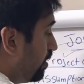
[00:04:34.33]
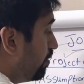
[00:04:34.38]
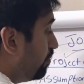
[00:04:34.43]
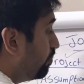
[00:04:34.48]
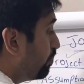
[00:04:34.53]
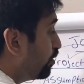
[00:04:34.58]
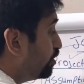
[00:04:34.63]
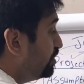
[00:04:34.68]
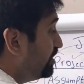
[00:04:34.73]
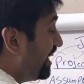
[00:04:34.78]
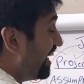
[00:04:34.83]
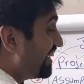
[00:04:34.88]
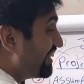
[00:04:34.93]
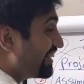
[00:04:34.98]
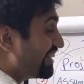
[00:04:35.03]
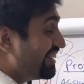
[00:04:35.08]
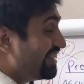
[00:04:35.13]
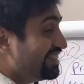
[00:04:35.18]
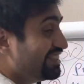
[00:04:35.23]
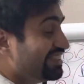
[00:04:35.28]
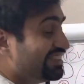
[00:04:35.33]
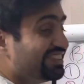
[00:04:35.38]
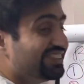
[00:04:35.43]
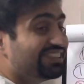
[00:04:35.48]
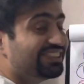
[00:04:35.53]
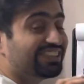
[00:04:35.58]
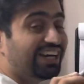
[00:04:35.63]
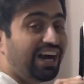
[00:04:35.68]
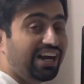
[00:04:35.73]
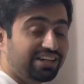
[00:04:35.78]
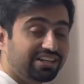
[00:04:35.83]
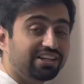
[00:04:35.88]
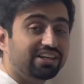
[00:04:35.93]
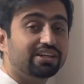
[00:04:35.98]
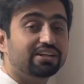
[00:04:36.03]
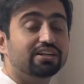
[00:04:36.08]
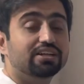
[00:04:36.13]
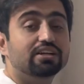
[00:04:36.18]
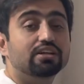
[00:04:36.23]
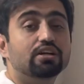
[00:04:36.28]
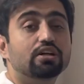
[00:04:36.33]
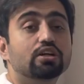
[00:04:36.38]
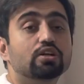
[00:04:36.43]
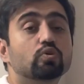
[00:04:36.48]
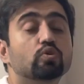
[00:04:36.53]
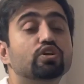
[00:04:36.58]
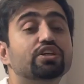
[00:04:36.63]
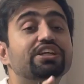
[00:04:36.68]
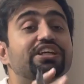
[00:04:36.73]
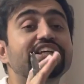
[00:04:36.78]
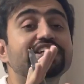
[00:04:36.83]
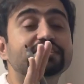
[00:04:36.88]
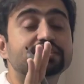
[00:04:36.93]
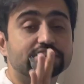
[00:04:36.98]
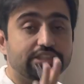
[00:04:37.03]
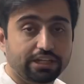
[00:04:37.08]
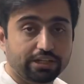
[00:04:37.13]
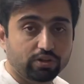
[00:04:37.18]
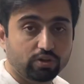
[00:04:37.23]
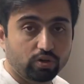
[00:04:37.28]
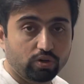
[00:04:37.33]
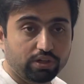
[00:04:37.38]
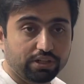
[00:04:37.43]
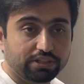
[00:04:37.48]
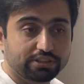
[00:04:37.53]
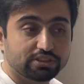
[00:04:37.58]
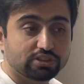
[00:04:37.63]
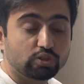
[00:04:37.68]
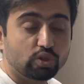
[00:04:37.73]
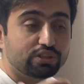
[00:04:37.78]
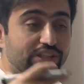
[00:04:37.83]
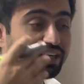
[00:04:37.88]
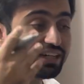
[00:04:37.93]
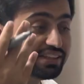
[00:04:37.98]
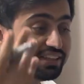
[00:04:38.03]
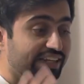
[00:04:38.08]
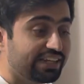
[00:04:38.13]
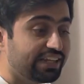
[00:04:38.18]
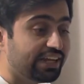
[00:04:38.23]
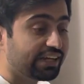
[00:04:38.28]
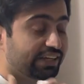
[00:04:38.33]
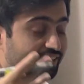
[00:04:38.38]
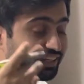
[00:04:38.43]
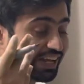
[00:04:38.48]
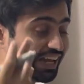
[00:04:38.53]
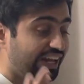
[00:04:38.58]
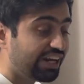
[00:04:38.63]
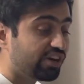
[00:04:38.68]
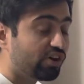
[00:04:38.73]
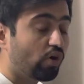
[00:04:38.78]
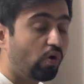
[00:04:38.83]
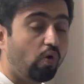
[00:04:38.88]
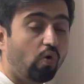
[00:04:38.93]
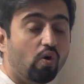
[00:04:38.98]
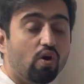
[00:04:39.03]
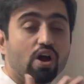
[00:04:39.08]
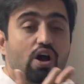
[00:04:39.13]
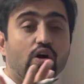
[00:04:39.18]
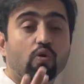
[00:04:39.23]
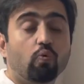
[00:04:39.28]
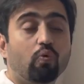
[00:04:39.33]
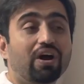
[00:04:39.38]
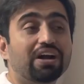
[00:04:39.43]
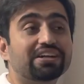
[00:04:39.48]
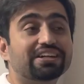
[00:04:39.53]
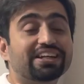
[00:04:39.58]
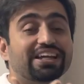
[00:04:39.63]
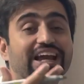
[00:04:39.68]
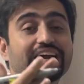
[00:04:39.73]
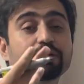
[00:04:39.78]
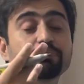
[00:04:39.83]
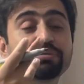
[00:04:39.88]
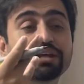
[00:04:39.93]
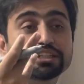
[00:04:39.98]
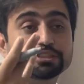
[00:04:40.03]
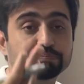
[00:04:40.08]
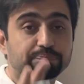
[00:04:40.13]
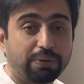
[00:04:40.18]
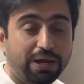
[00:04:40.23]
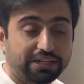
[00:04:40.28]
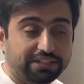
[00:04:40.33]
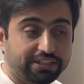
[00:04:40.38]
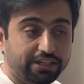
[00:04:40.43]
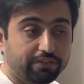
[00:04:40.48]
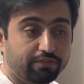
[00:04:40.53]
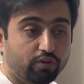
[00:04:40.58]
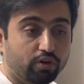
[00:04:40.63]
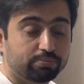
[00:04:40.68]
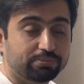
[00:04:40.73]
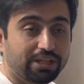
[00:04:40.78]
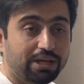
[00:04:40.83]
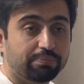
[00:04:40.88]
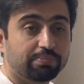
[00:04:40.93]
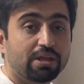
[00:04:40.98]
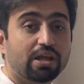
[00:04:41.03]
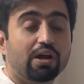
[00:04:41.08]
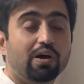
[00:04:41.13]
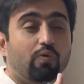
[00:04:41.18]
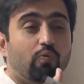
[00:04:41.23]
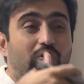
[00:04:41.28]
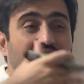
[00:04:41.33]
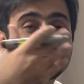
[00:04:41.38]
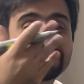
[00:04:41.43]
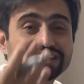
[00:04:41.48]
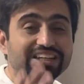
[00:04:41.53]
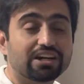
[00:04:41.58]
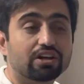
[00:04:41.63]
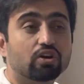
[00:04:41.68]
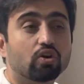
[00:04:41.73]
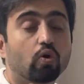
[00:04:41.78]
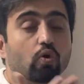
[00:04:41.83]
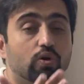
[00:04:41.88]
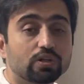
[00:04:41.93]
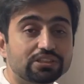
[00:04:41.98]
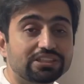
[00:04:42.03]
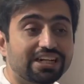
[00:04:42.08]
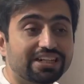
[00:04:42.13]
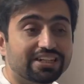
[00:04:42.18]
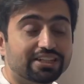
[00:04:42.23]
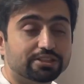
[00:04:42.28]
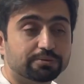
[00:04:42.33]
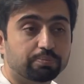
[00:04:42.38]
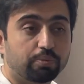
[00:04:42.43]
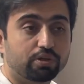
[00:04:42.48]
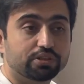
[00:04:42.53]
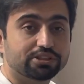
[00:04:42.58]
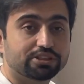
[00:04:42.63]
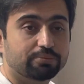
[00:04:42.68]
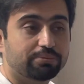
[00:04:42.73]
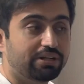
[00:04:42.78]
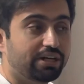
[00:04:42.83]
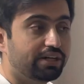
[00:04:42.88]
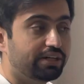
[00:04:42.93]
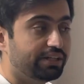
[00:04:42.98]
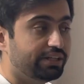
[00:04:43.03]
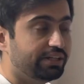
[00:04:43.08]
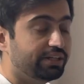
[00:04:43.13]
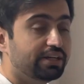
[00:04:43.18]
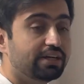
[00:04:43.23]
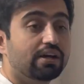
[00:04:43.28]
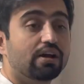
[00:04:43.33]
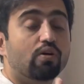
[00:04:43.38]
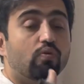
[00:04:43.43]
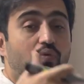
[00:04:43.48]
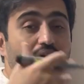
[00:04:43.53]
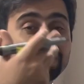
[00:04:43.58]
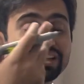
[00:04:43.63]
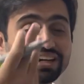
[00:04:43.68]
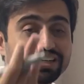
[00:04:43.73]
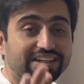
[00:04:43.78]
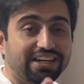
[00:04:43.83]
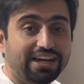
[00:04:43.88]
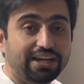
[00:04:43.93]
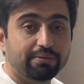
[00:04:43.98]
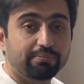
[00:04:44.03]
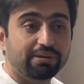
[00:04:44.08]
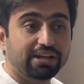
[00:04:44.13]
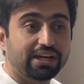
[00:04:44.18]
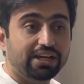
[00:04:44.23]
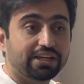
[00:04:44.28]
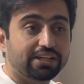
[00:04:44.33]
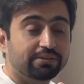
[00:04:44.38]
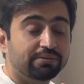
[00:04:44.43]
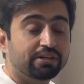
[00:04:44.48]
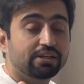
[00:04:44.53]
project charter to key stakeholder so that they can know what can be expected from them, what are their roles and responsibility, what are the timeline.